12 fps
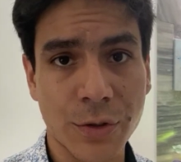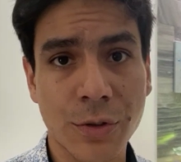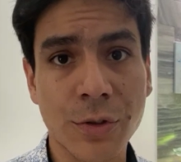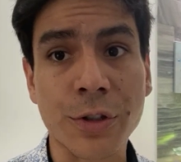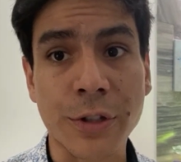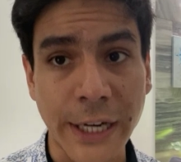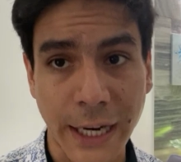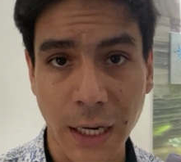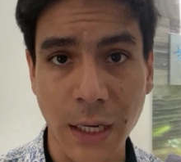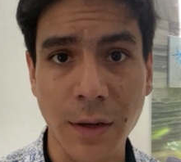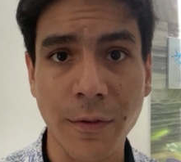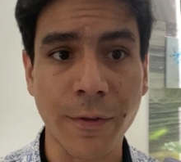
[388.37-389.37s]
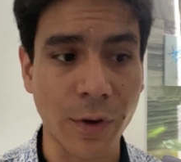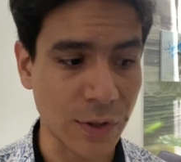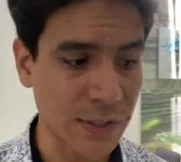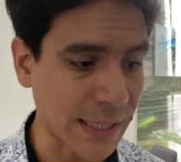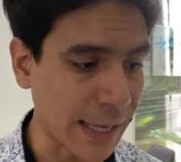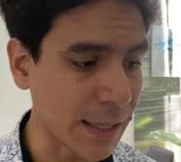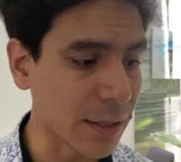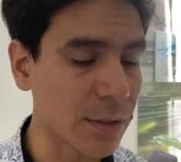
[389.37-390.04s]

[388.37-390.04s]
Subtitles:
training for sales,